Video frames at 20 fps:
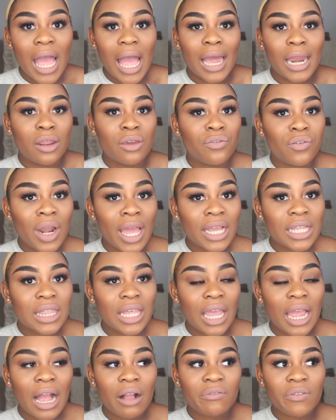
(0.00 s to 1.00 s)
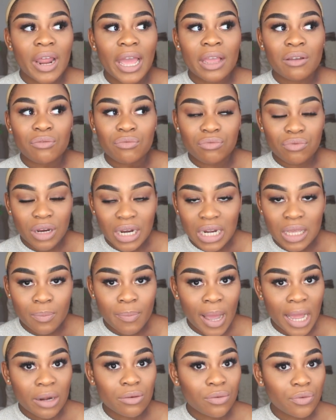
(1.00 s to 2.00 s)
And if like they have like really
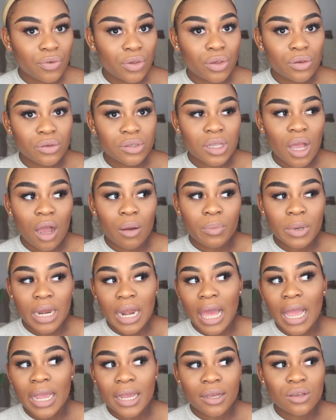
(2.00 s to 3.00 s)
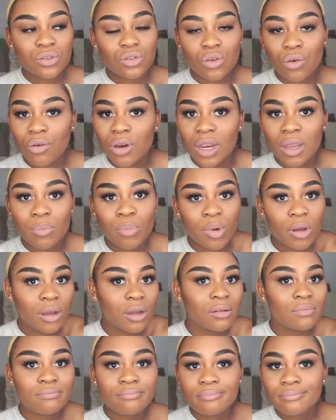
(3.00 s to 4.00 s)
bad reviews, I'll be like, sorry,
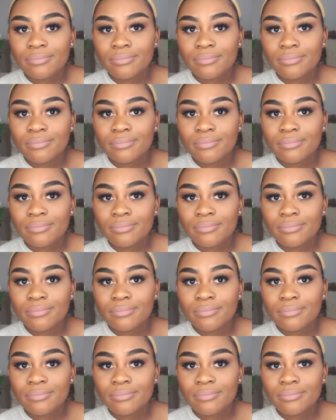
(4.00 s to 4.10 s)
but